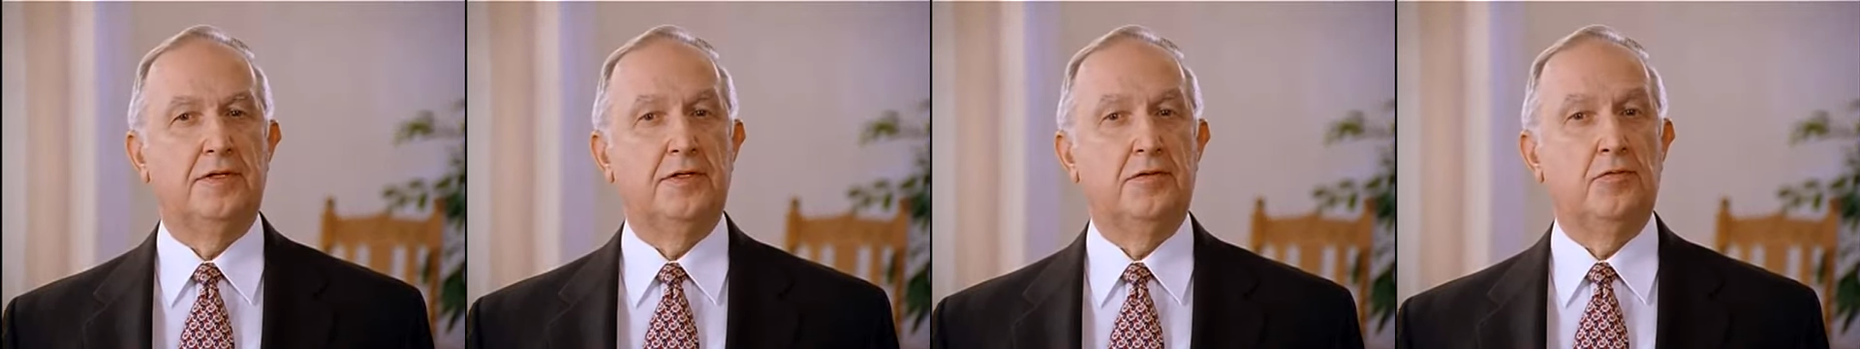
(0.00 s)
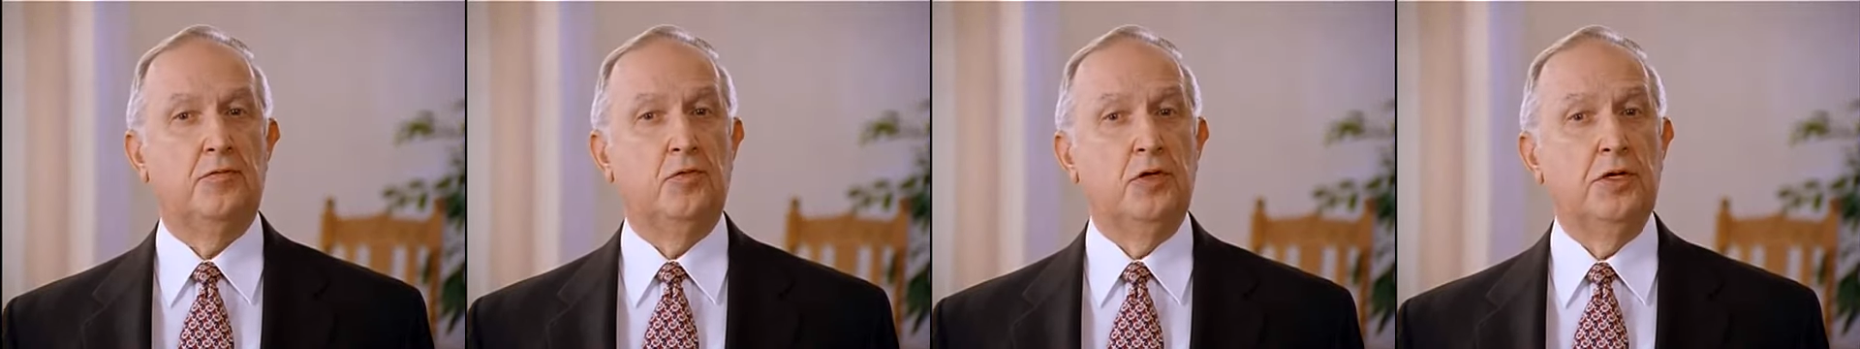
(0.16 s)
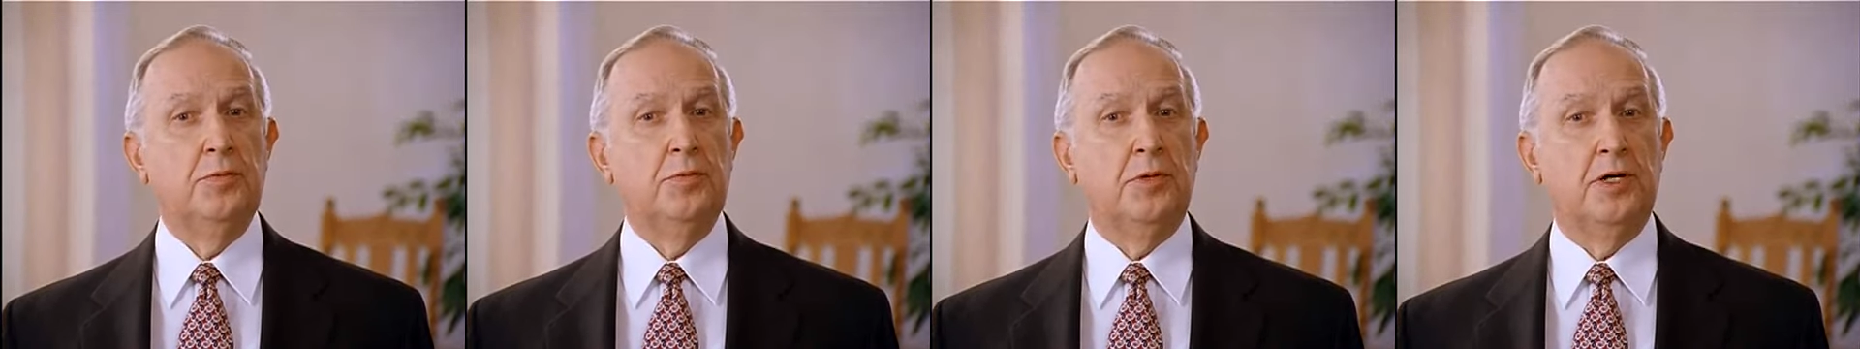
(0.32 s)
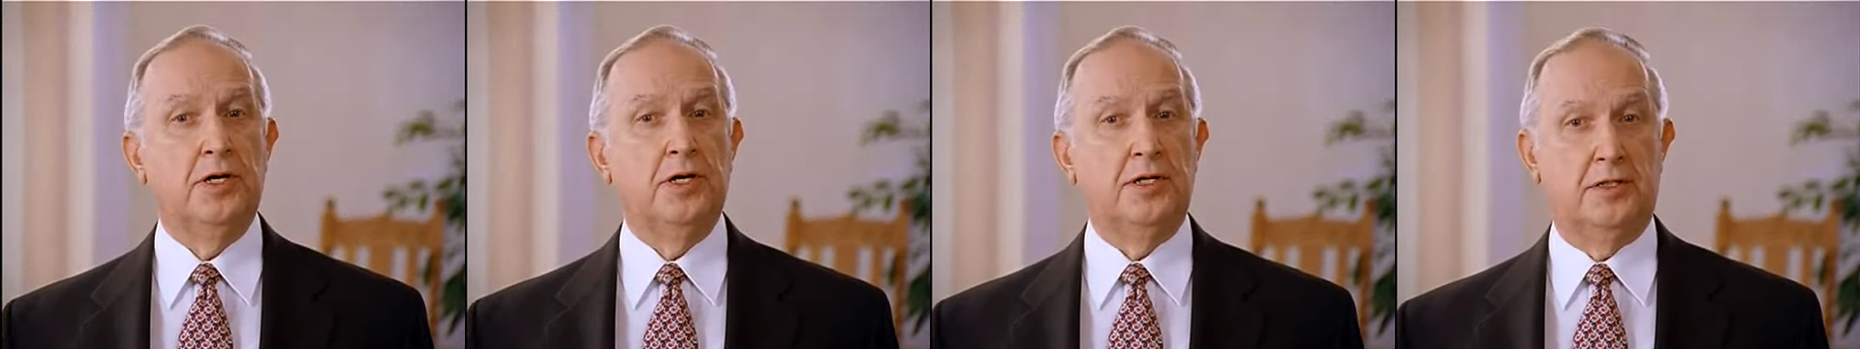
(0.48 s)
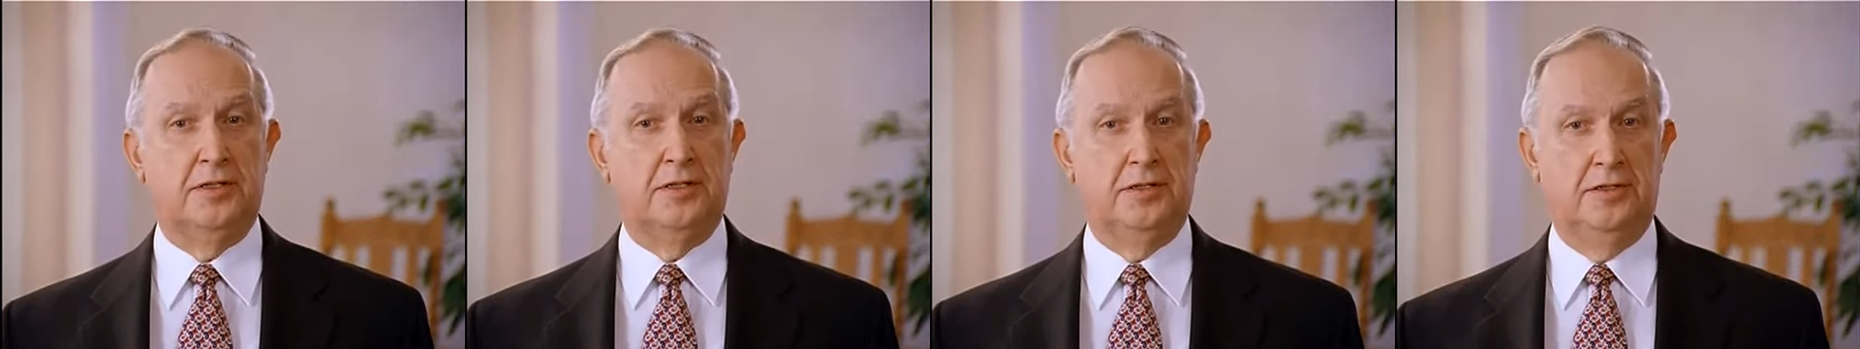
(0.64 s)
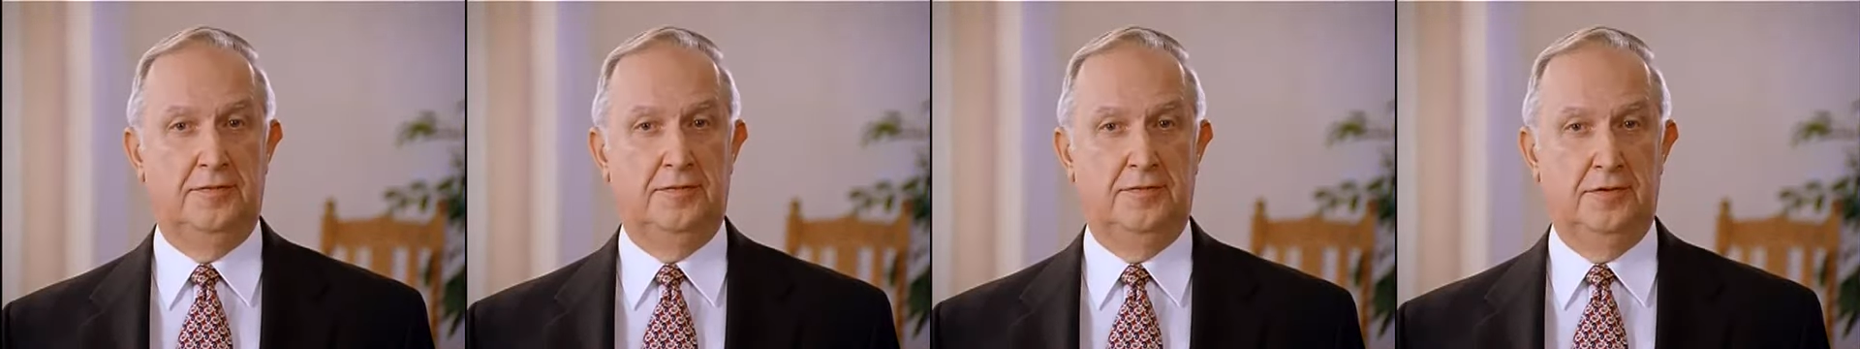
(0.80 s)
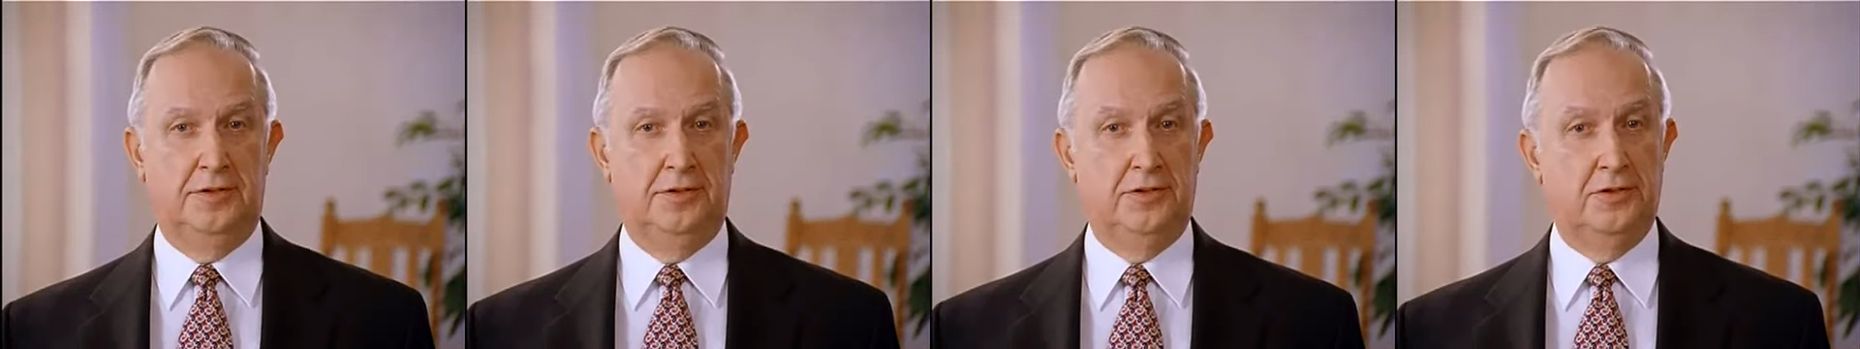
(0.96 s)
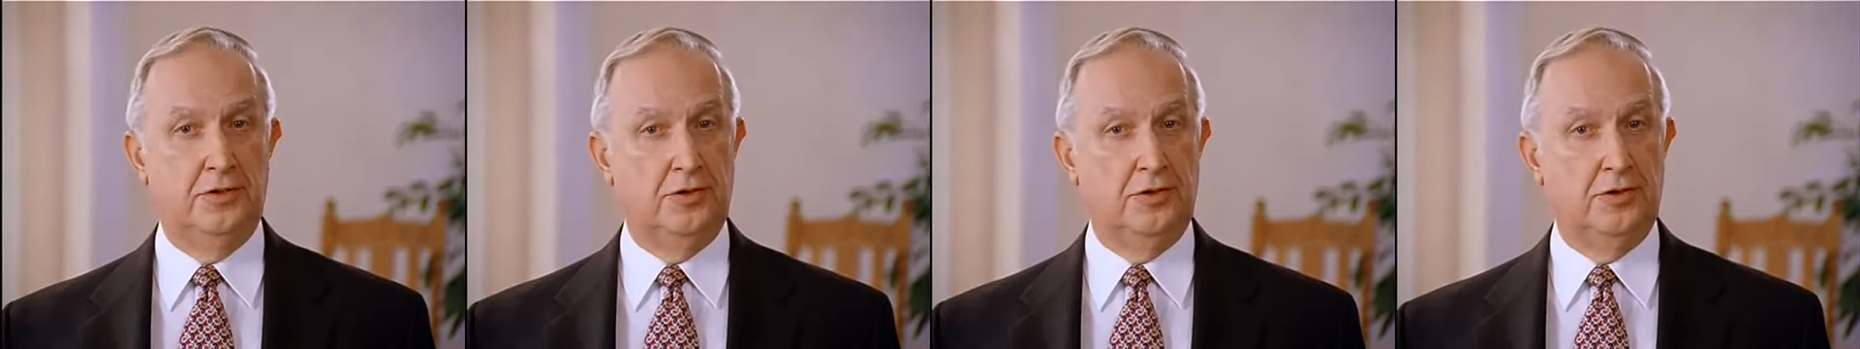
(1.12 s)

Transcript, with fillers: that we might live